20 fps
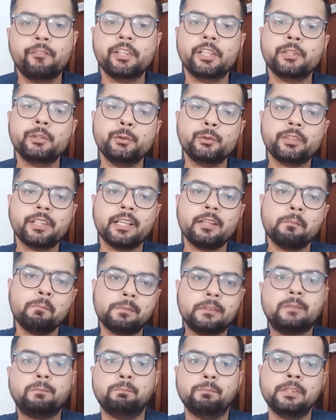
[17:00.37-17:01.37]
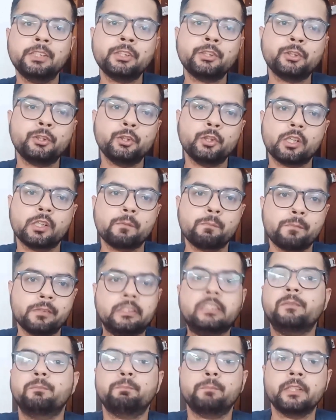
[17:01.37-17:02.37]
where you can publish your
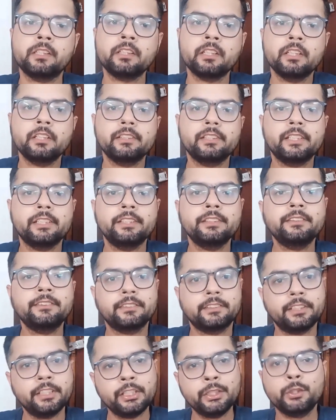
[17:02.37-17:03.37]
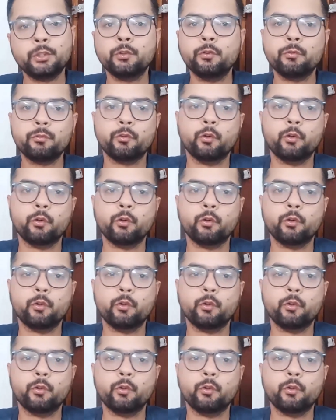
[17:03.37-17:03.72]
paper in 3 to